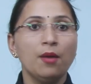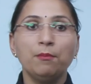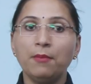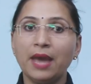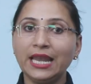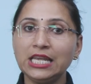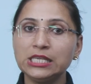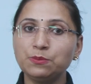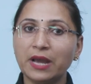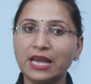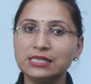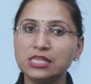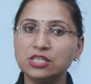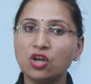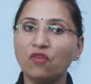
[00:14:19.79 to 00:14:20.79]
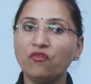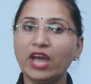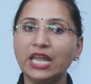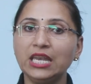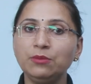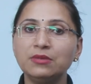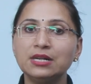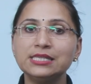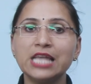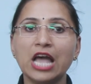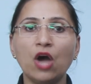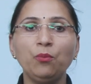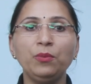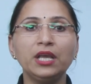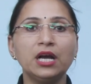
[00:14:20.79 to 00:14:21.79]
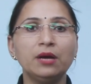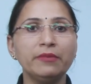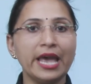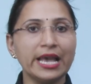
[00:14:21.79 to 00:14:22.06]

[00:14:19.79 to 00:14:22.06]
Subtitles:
Many species of animals have become